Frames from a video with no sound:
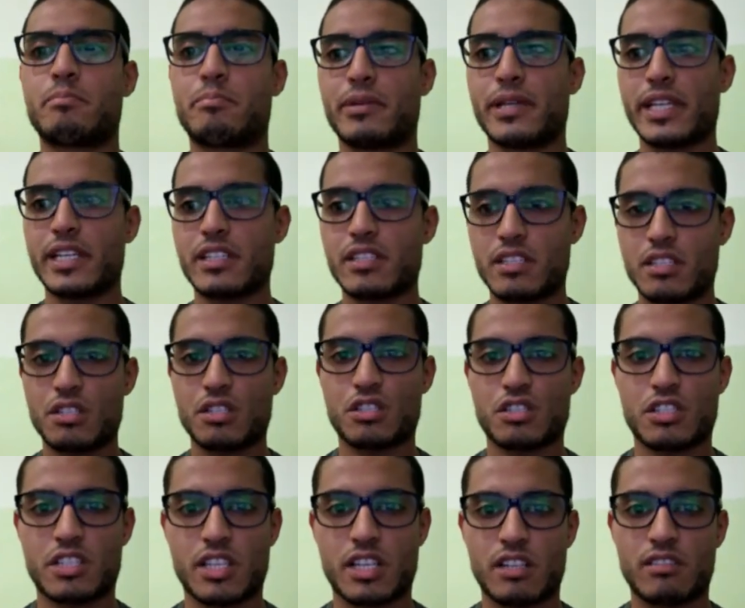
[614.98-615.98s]
pace
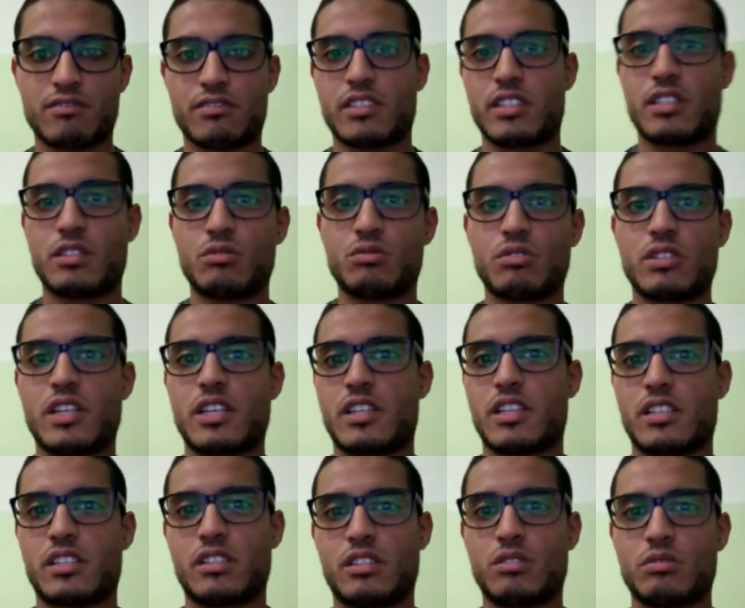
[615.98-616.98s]
yourself in a way
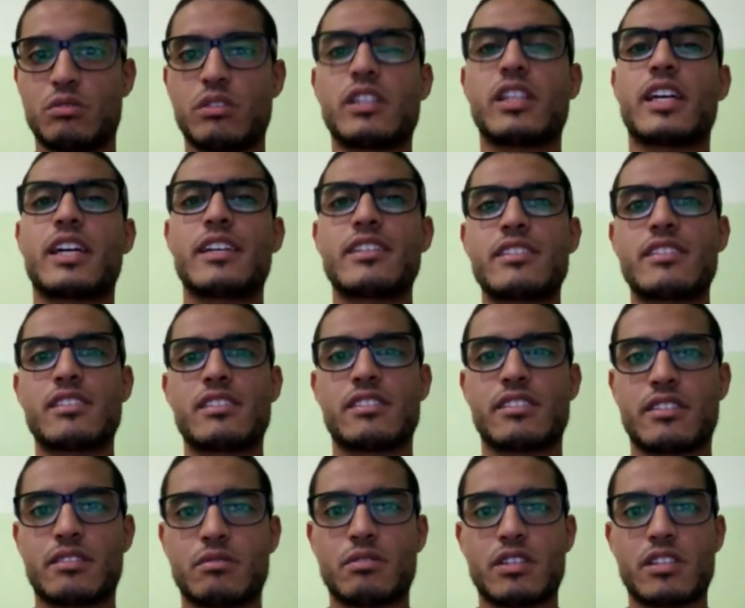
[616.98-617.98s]
that you will answer
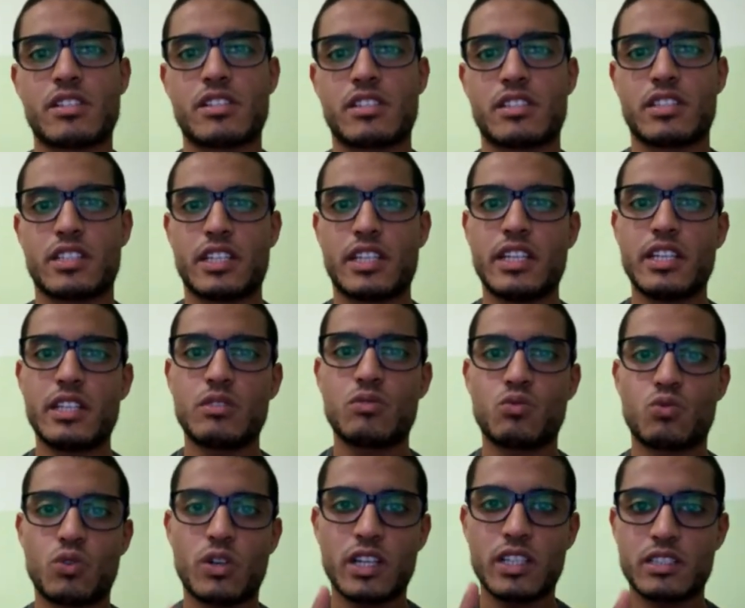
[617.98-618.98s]
the question
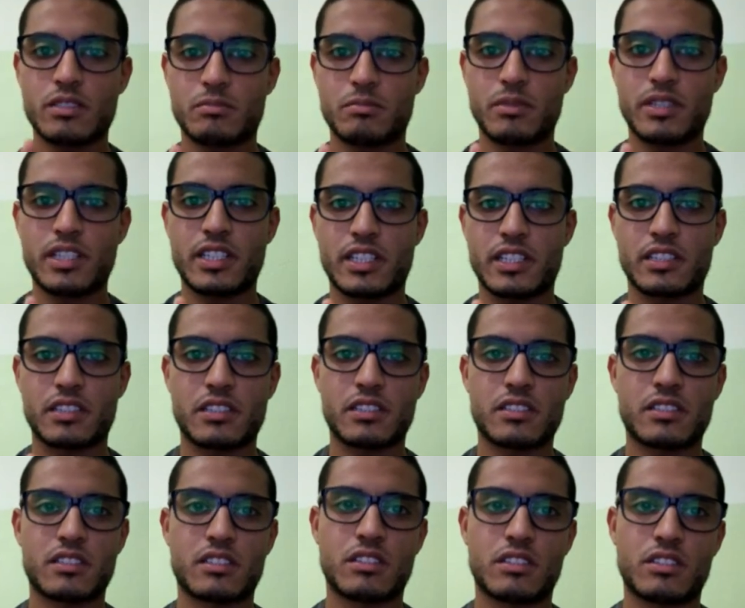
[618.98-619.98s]
in 1 minute,
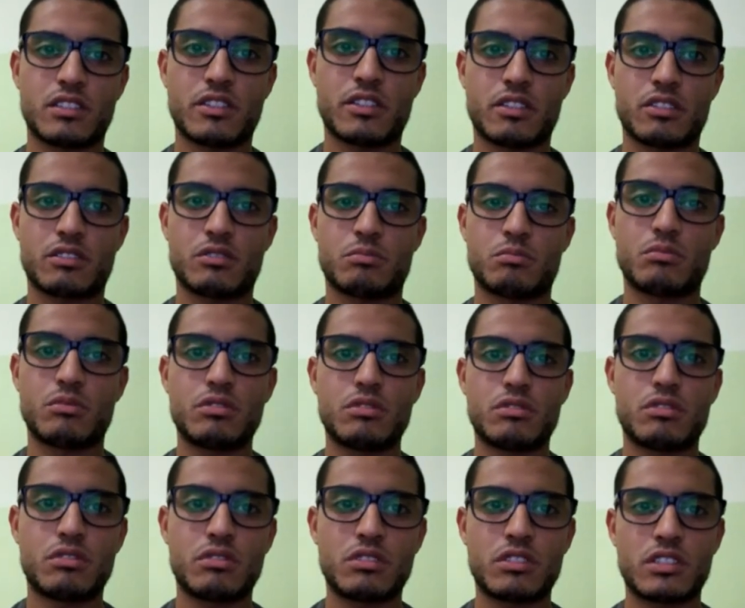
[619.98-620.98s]
not
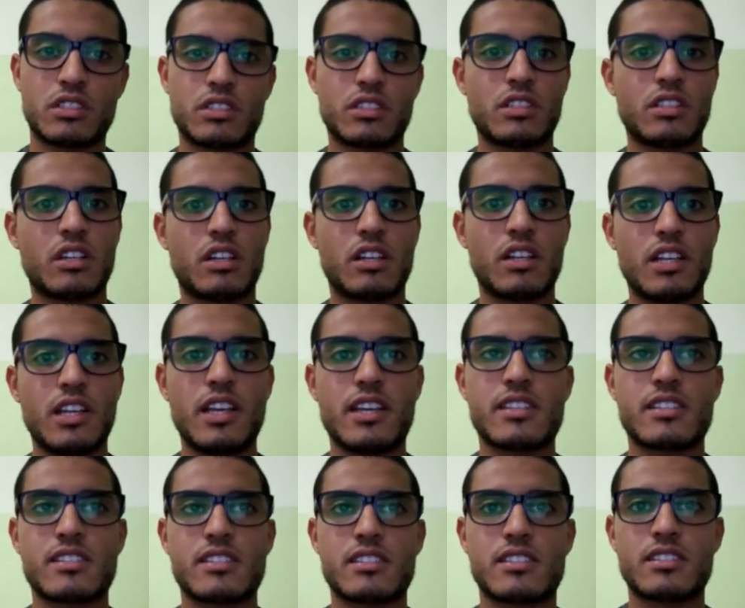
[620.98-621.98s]
more, not
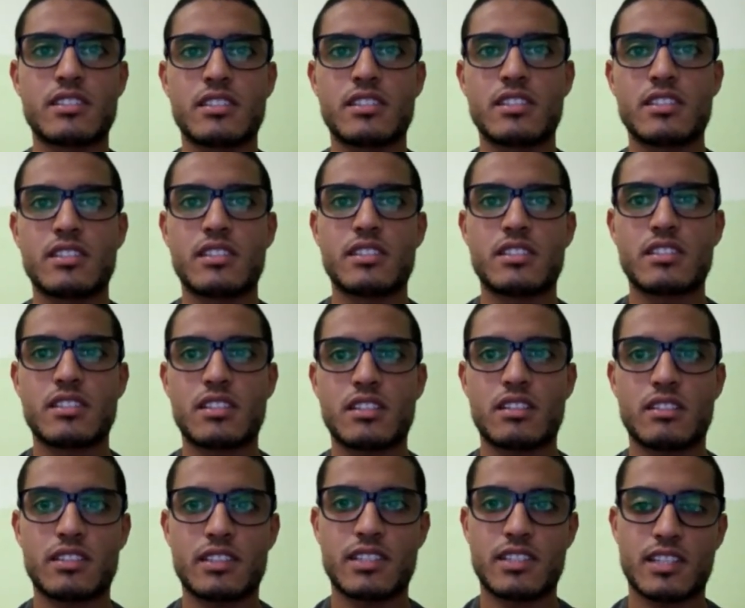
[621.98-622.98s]
less.
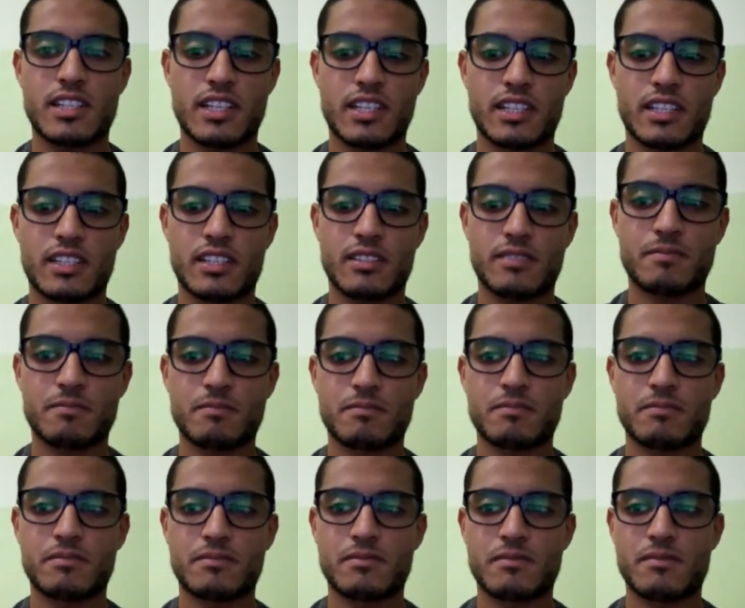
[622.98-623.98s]
So it's like
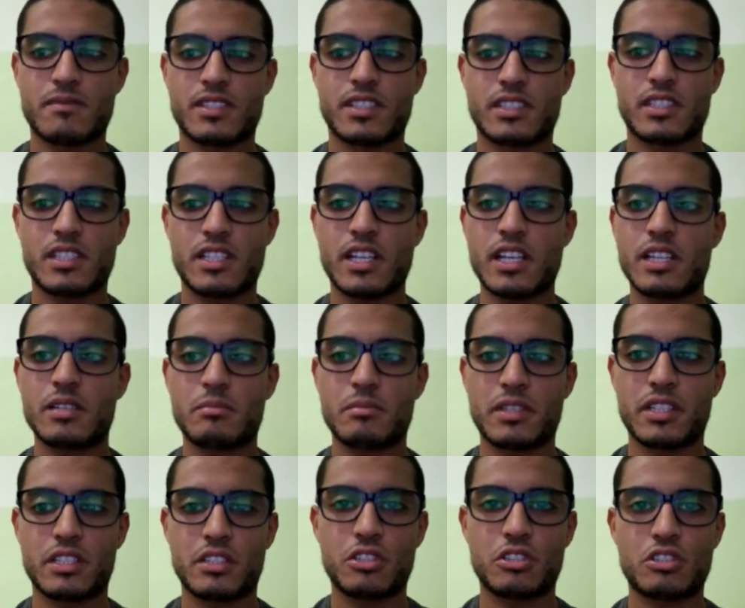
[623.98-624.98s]

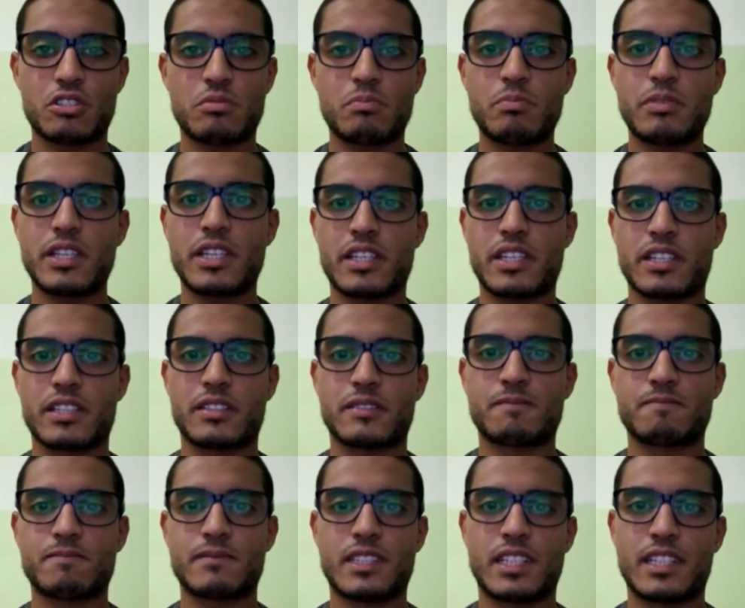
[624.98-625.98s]
time in your speaking,
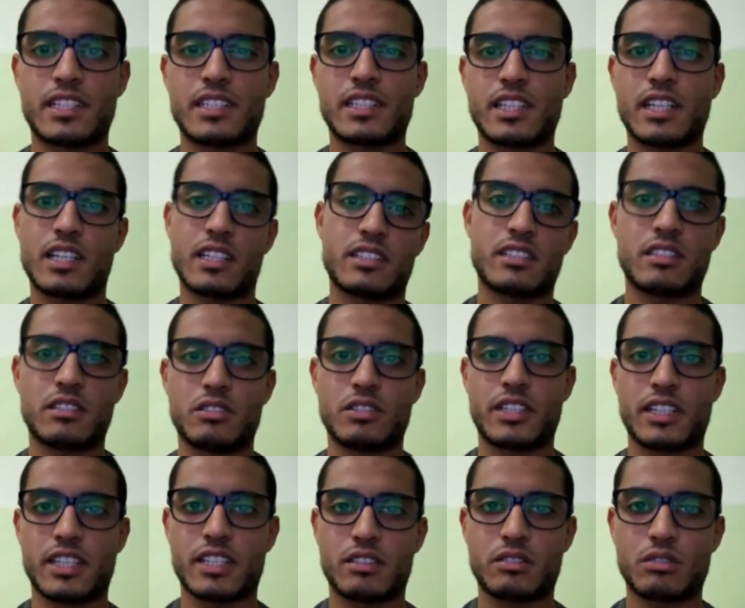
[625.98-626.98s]
and that you
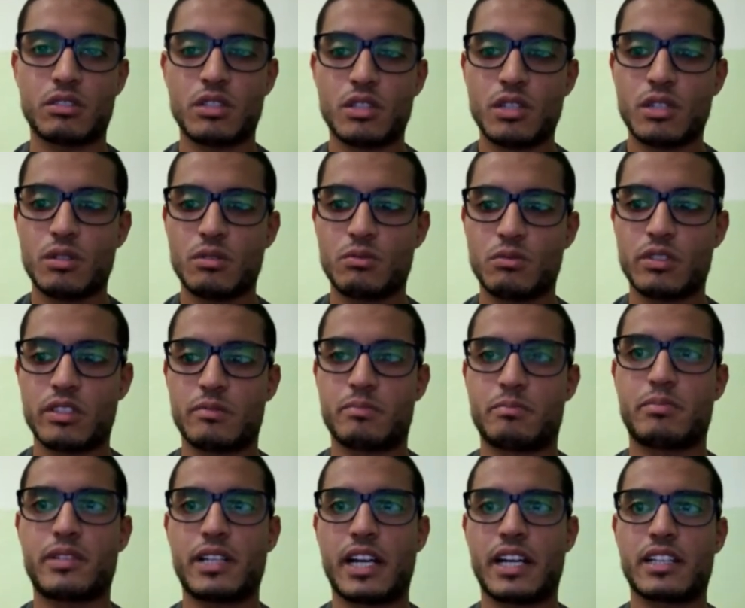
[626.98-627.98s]
get with
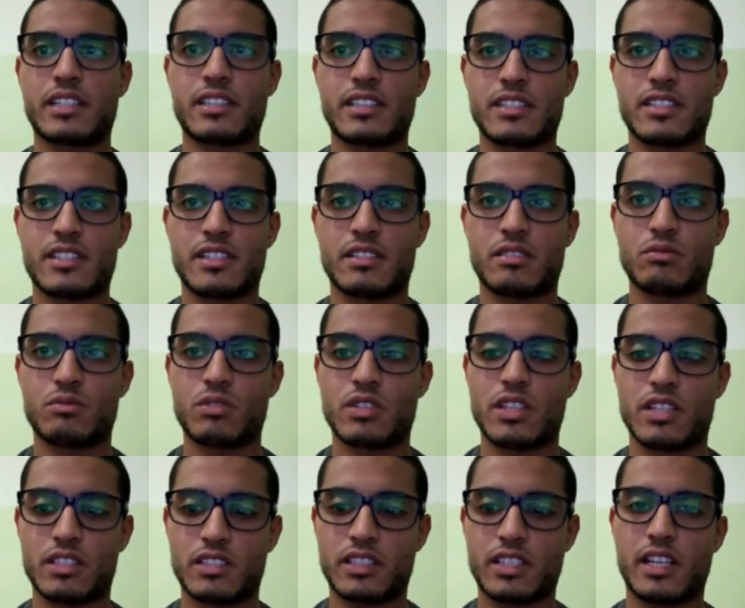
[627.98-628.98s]
practicing
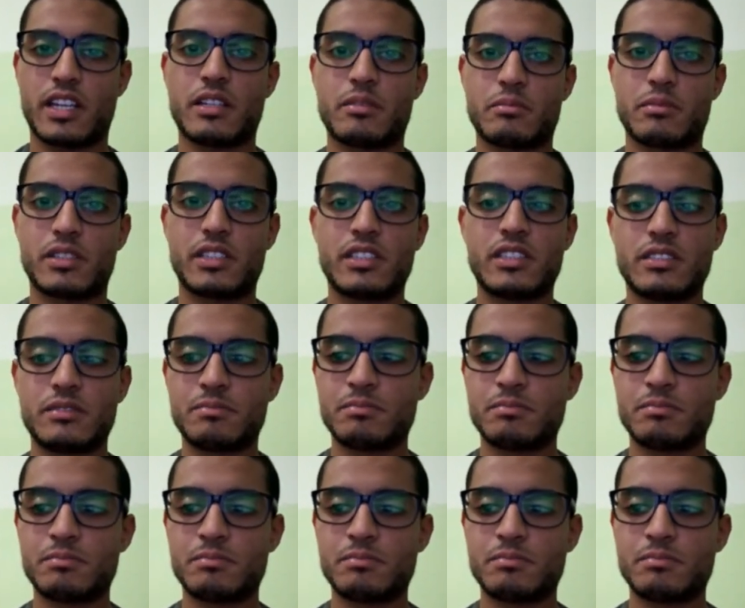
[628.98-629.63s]
with a timer.